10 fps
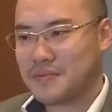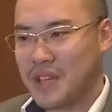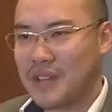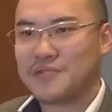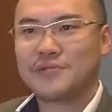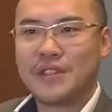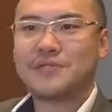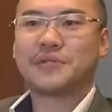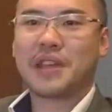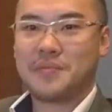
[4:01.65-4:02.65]
can truly
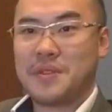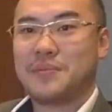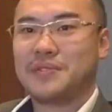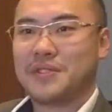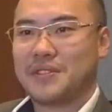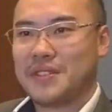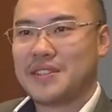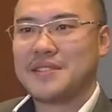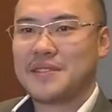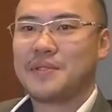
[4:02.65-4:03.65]
unite people,
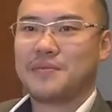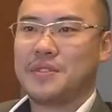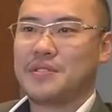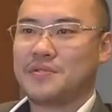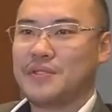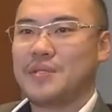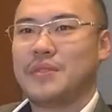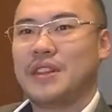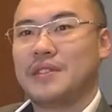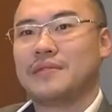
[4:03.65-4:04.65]
that's what we truly
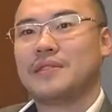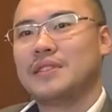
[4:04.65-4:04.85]
believe.